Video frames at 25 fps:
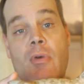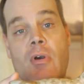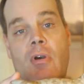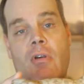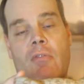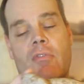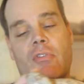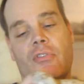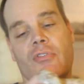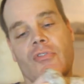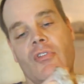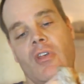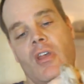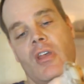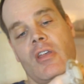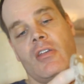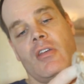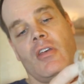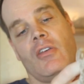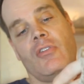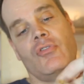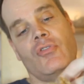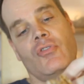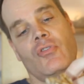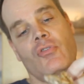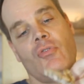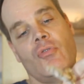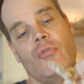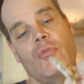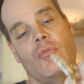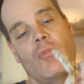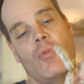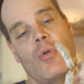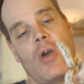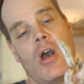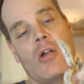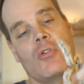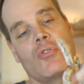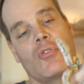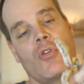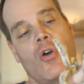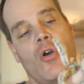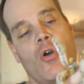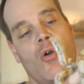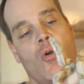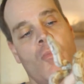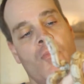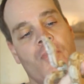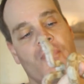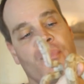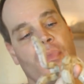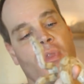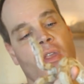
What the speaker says: of a snake, as you well know.